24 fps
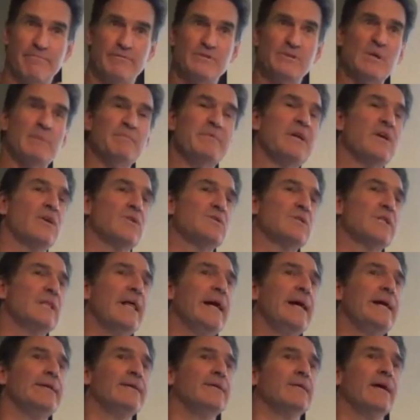some years
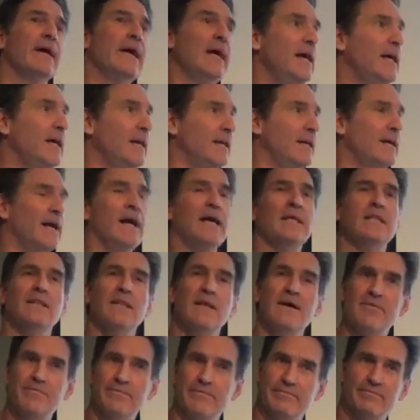later, hey, I
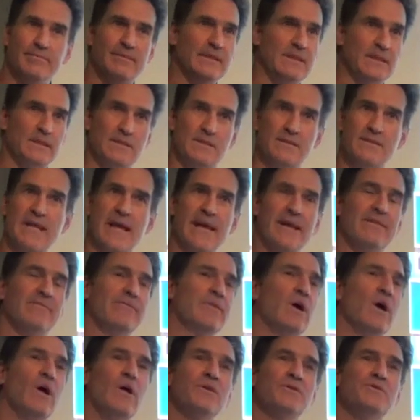love these
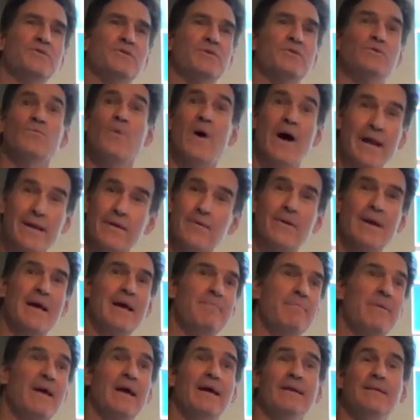native cultures. Why don't
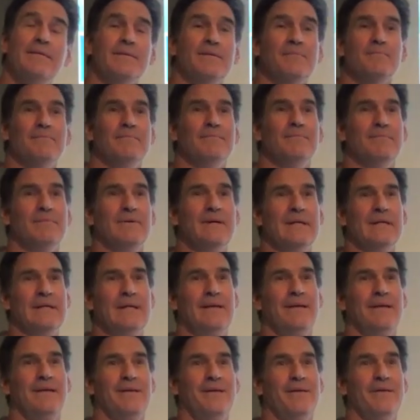I paint them?
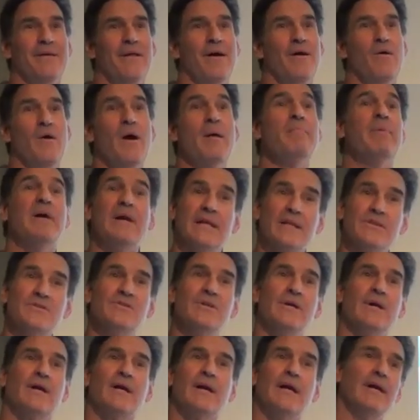You know, but it
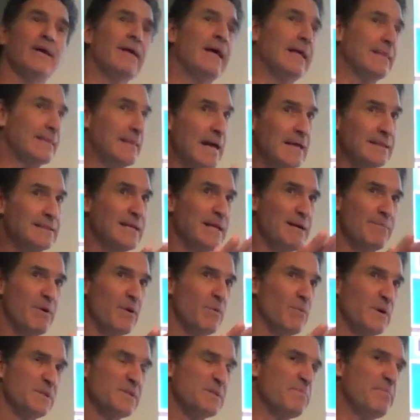took, at that time I
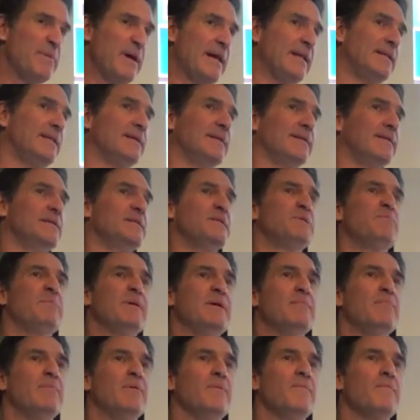wasn't painting these
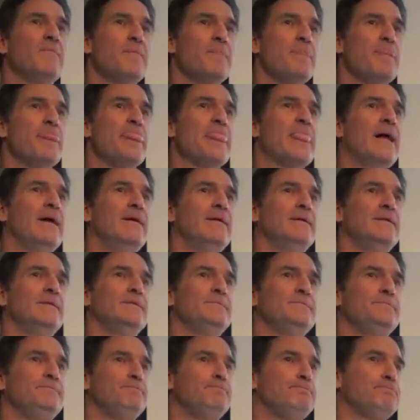people. And did you
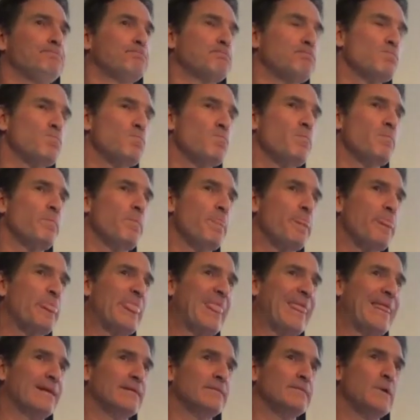get
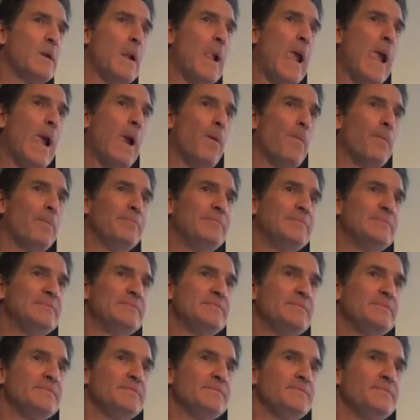photographs and have to get
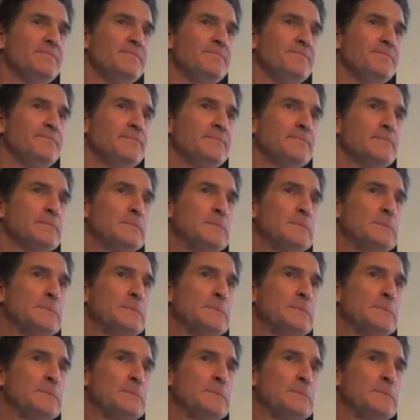permission for each